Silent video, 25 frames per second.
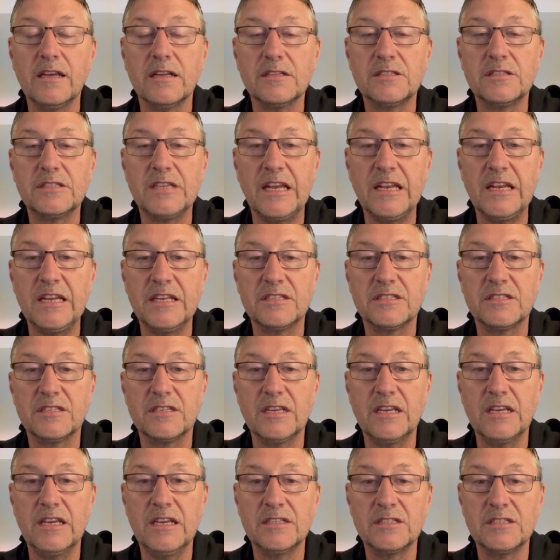tennis
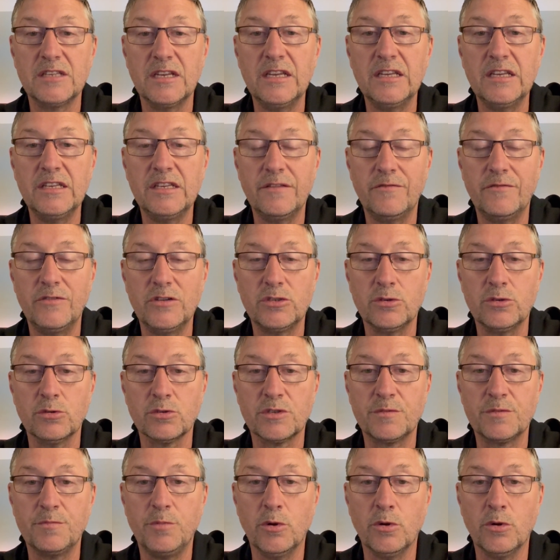is an individual
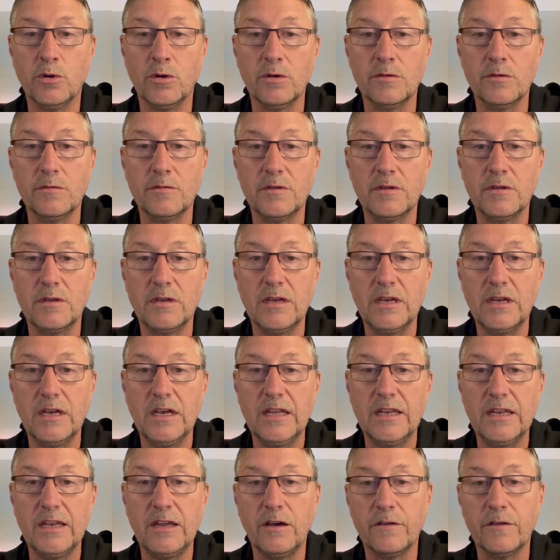sport.
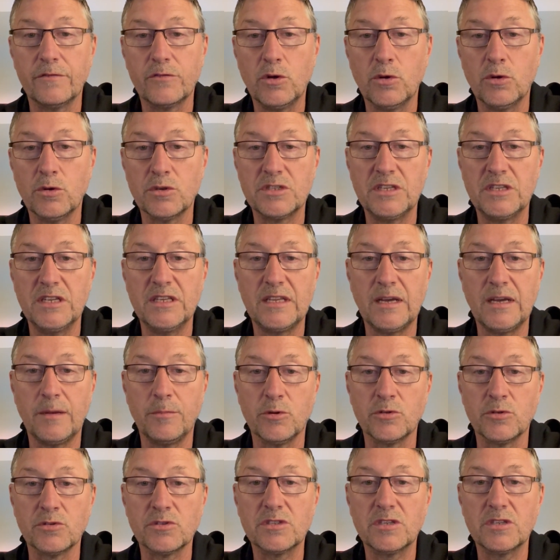Now, of course, in
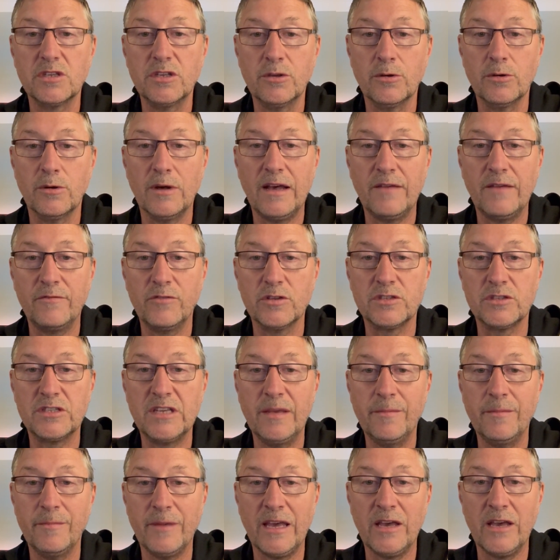doubles, you'll have your
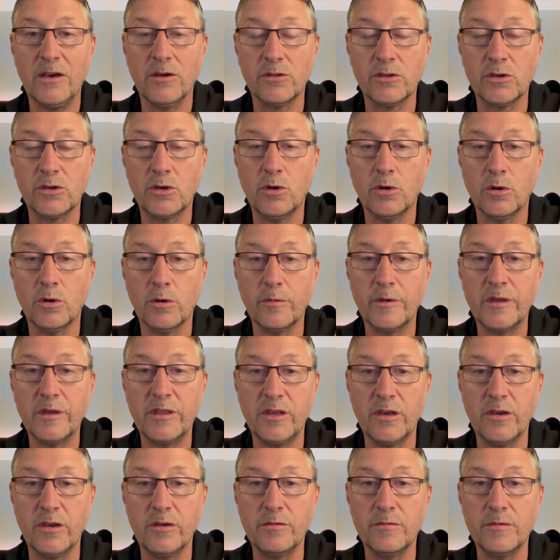teammate on the court with
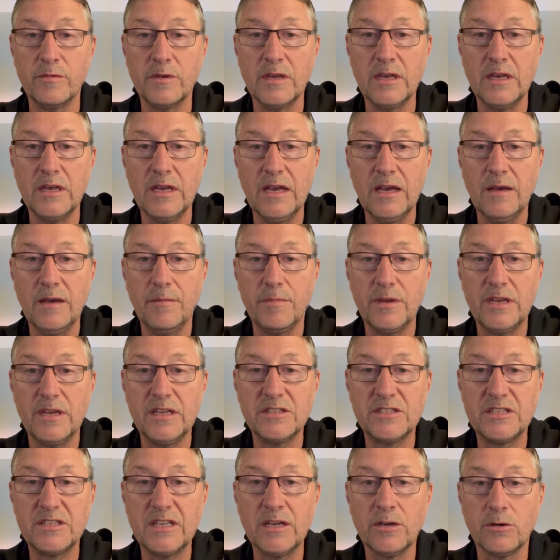you, but in
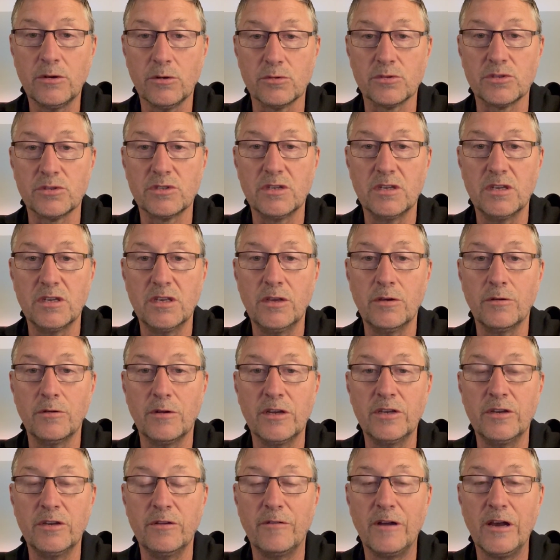singles, you're
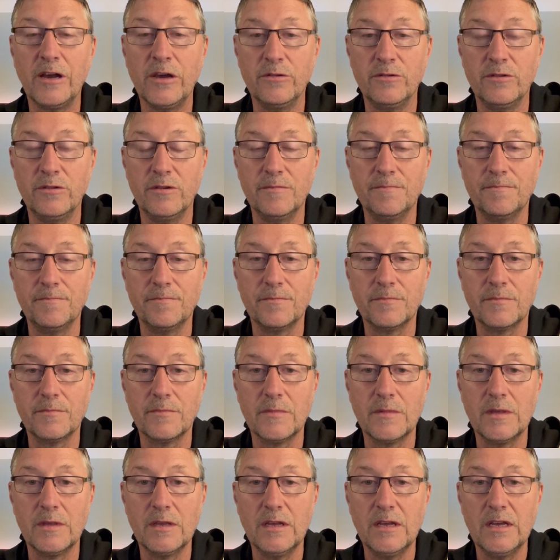on your own.
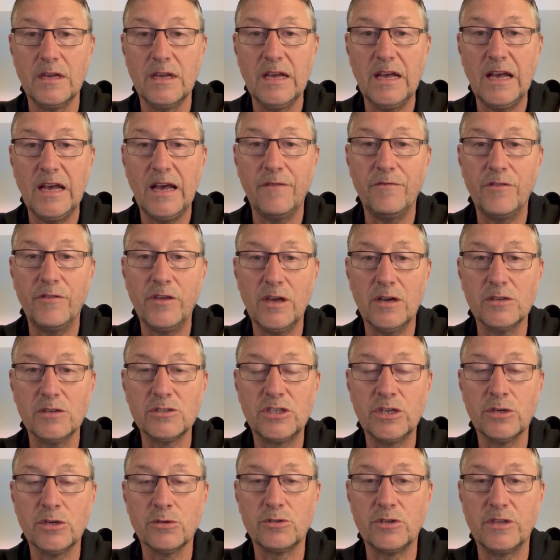And for young
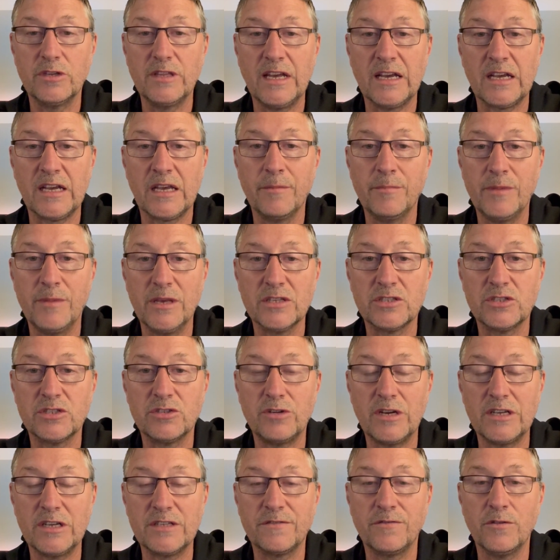children, that can be a
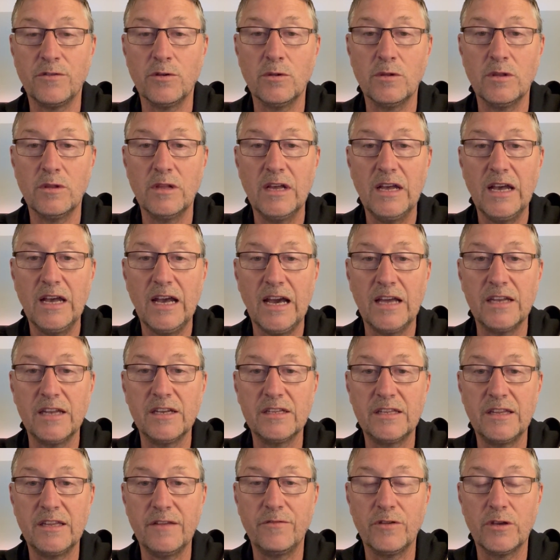stressful and a
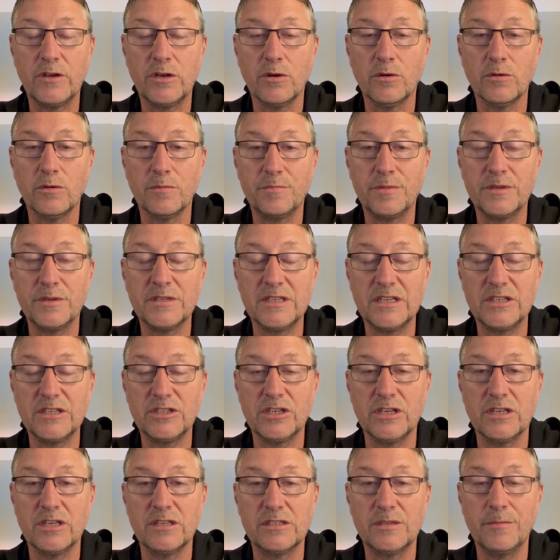difficult
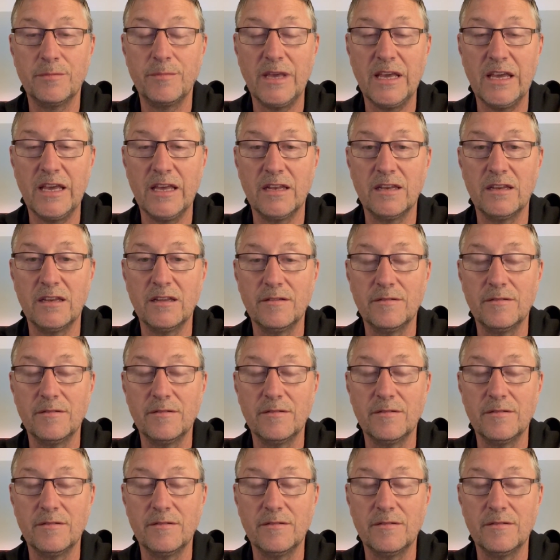position to be in.